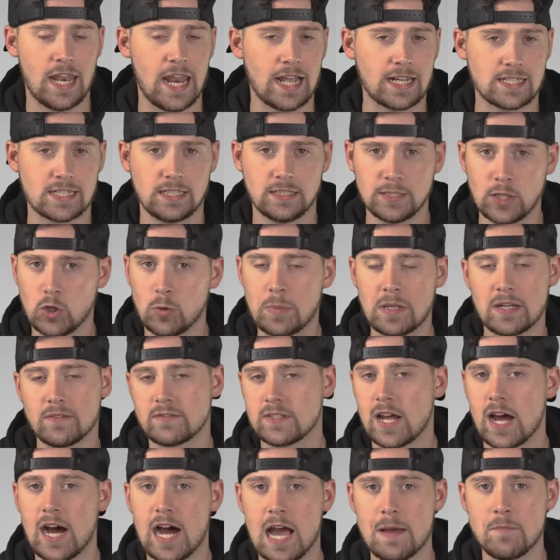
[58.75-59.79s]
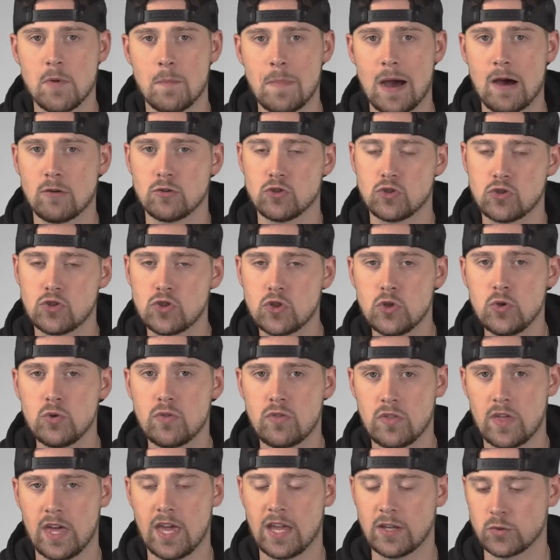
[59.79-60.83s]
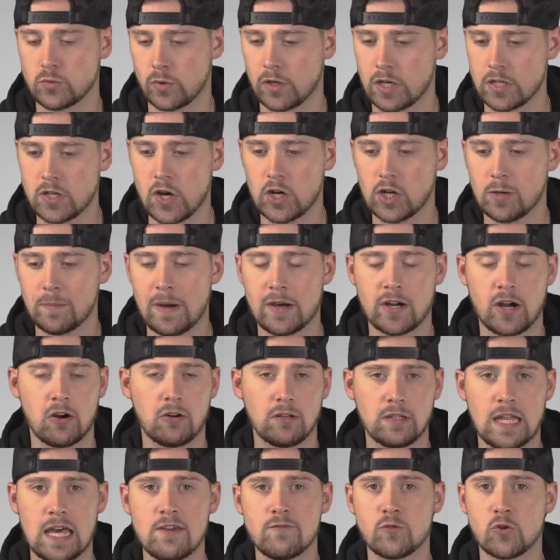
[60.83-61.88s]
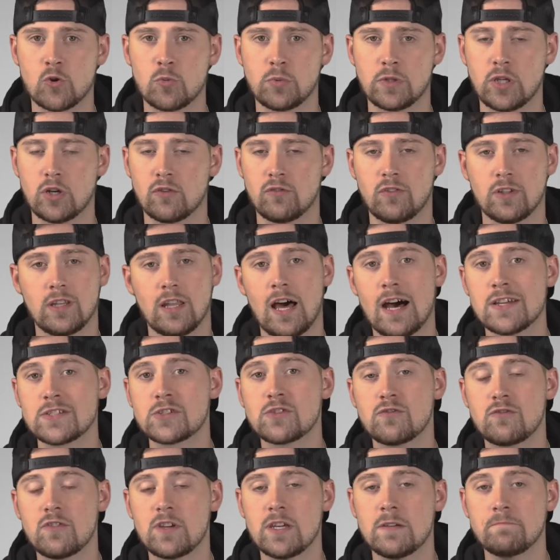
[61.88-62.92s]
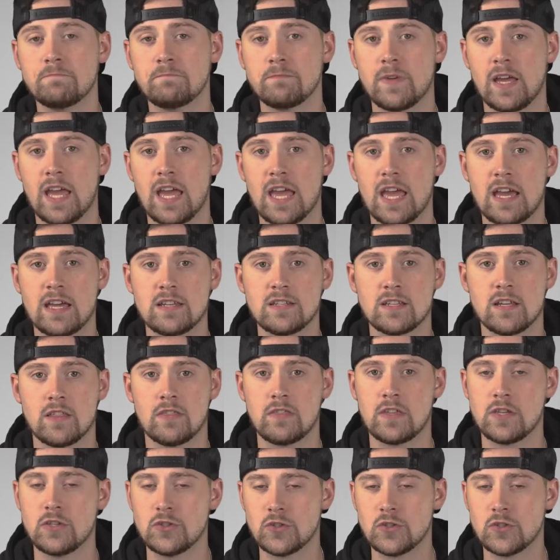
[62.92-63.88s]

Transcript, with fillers: the next little bit of time about two things. We're going to talk about our life group leader philosophy and the